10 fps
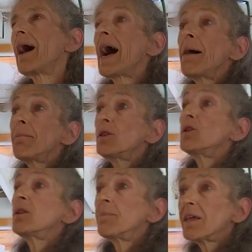I'm
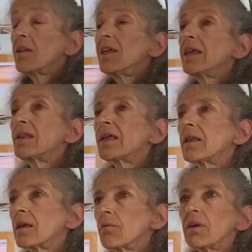suspecting that
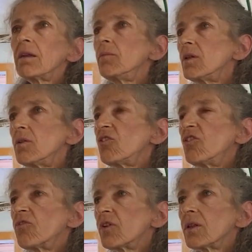great musician,
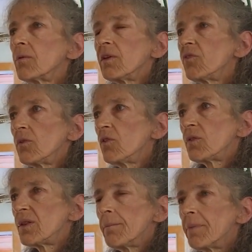for example, even you
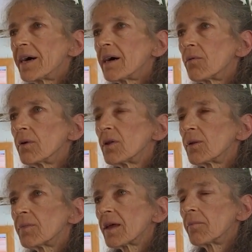see Bach, when
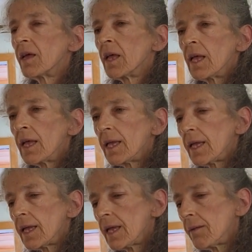sometimes
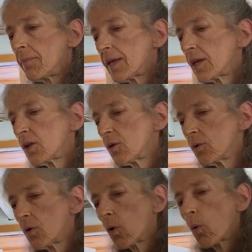he makes you
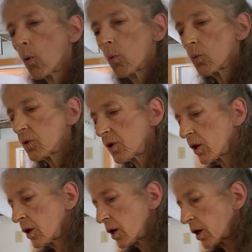hold
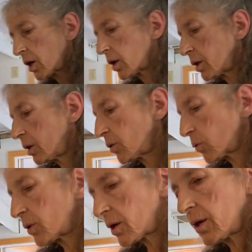a note